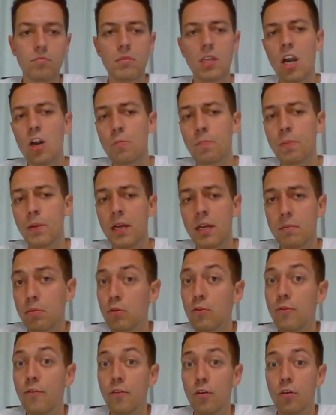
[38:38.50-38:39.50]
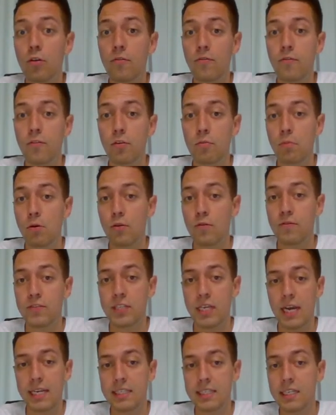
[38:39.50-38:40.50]
are playable for, for both
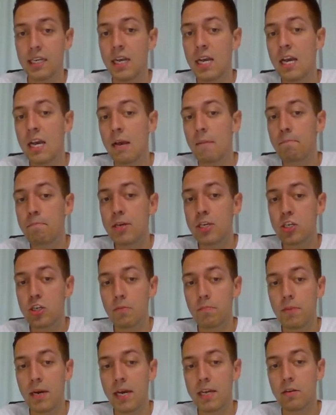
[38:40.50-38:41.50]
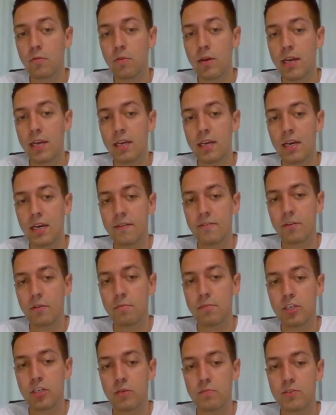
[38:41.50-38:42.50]
sides. Bishop, by the way, after
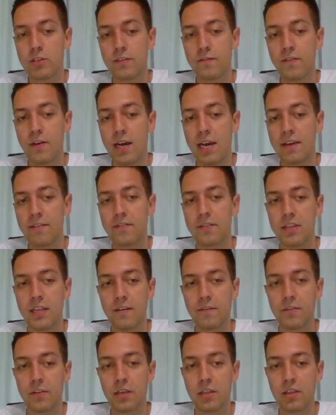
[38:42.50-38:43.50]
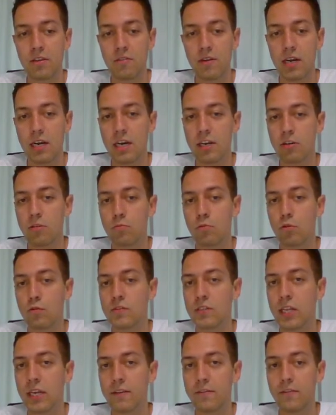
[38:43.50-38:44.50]
bishop g5, definitely there are other moves
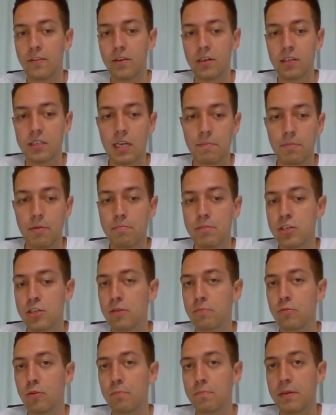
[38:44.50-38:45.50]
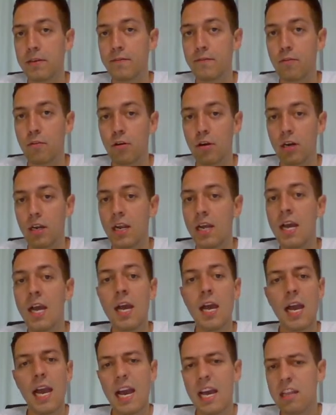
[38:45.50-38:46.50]
like, for example, bishop to b4,
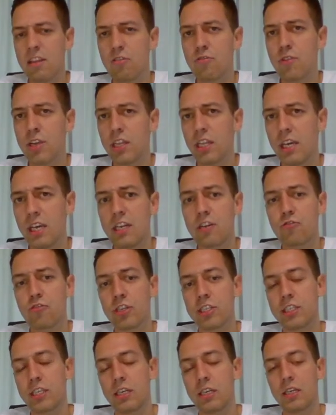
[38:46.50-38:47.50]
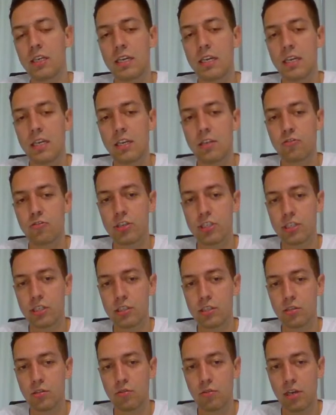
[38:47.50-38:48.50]
and really interesting interesting
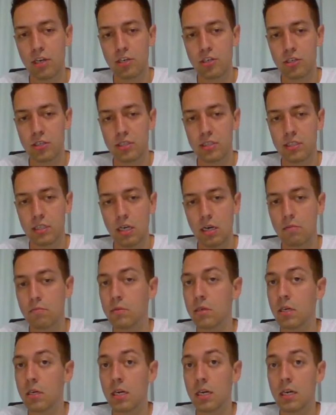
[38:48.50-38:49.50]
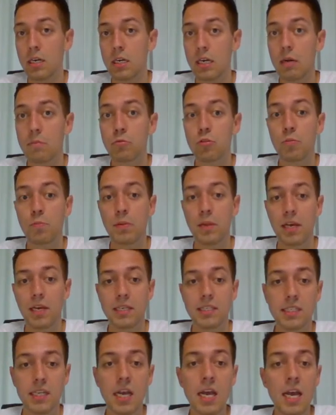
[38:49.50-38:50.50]
situations come come to
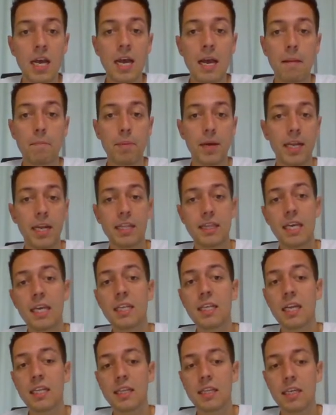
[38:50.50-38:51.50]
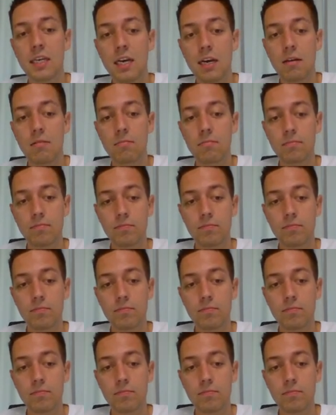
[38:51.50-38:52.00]
place. But I think that uh,